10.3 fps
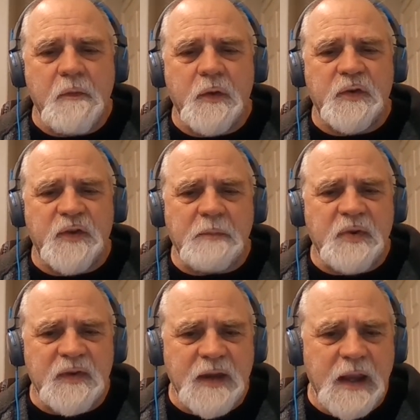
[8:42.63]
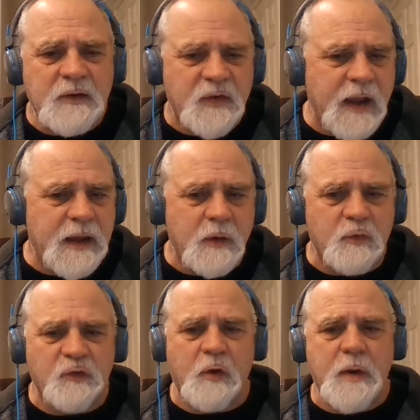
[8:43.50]
some states like
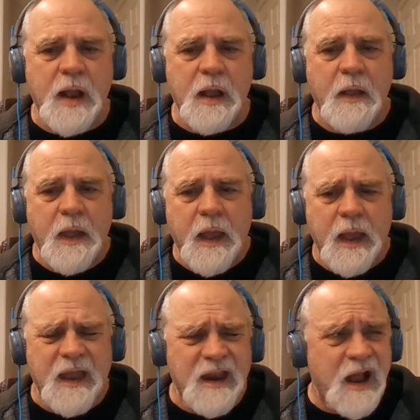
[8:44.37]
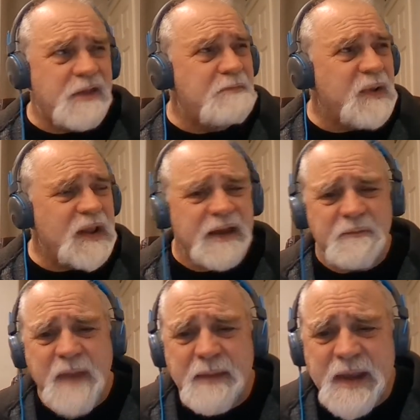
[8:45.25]
Arizona, and I
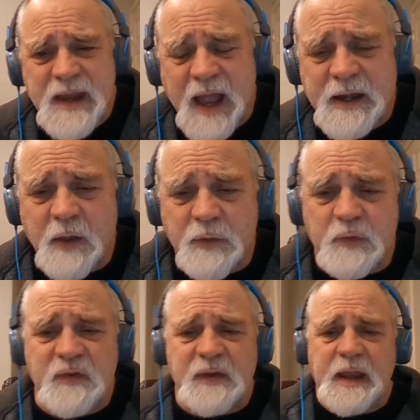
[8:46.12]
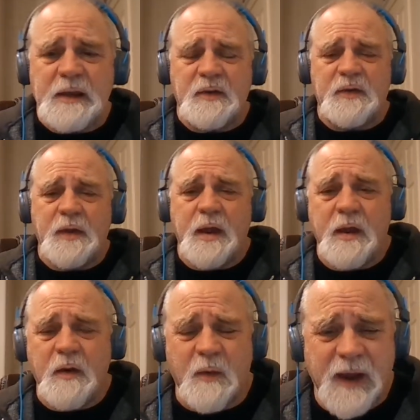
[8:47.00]
believe maybe 9 other states
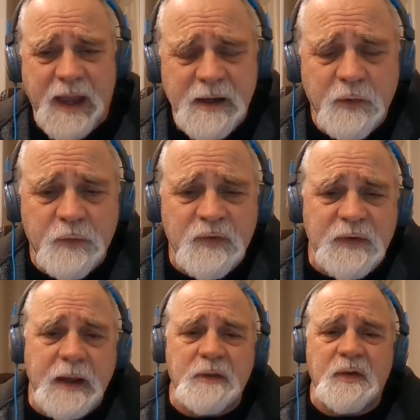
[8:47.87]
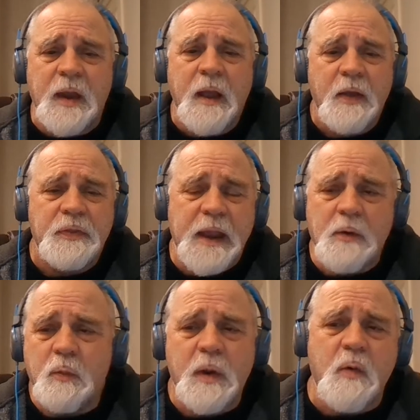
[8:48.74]
or 8 other states, they
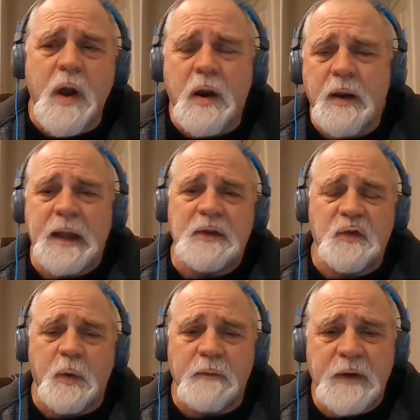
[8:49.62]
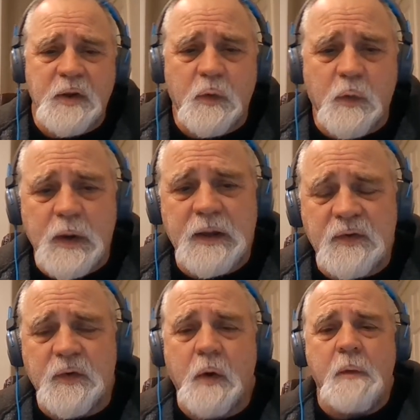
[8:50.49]
don't require any sort of a degree,
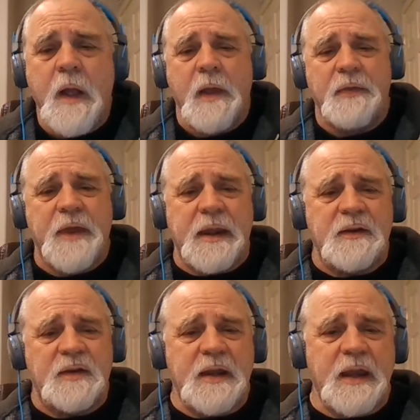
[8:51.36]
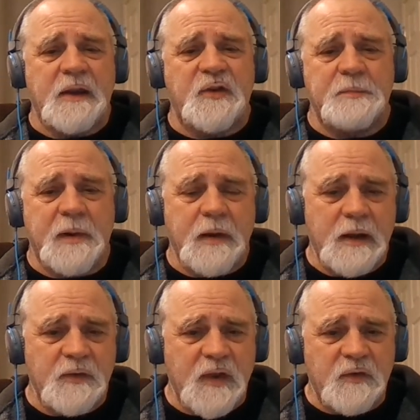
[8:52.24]
so they see
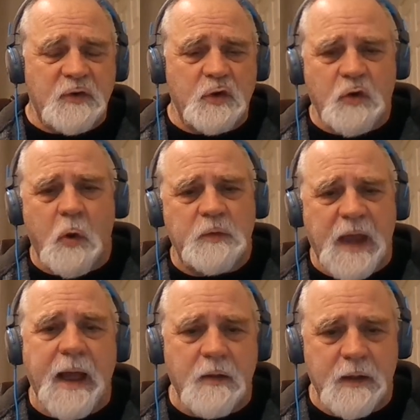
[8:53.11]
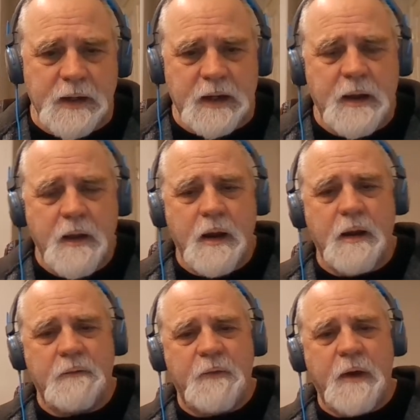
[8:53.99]
experience as a totality
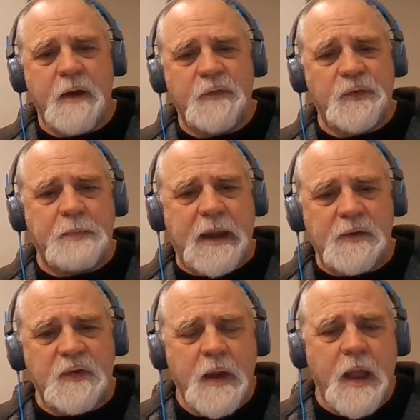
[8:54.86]
of space.